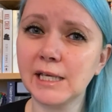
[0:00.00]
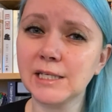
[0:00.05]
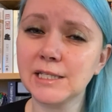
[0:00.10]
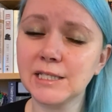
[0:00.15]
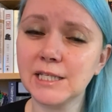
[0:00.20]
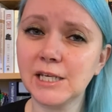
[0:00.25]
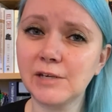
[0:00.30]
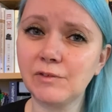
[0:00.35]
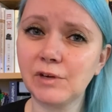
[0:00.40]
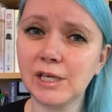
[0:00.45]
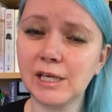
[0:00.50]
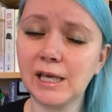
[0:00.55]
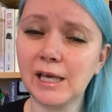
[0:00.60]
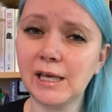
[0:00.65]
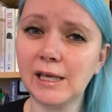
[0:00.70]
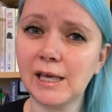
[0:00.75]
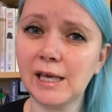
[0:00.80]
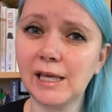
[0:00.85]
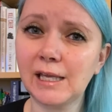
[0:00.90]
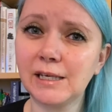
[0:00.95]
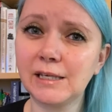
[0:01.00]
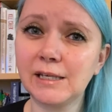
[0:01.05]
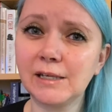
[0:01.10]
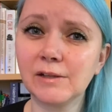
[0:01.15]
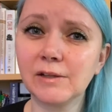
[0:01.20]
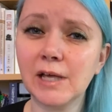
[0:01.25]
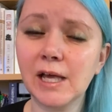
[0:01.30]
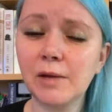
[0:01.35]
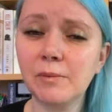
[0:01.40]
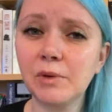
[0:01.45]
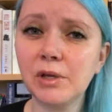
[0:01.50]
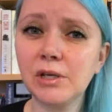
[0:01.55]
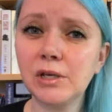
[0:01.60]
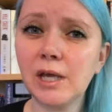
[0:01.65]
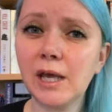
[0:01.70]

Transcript: Stephen King and Neil Gaiman,